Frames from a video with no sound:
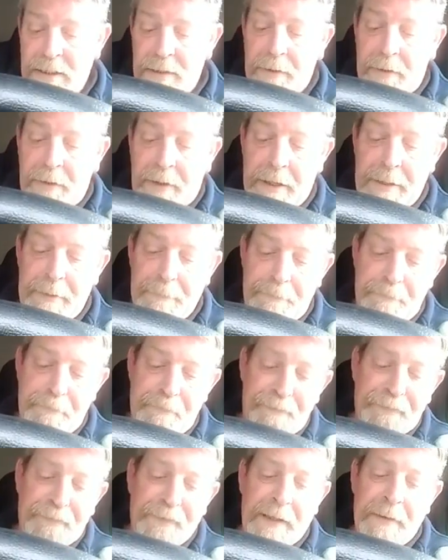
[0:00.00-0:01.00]
Alright,
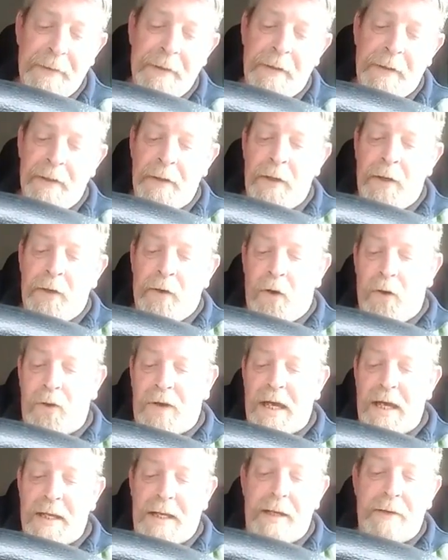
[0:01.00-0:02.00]

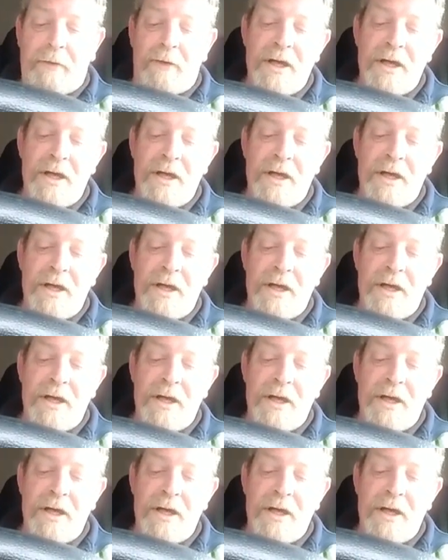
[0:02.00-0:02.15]
okay then,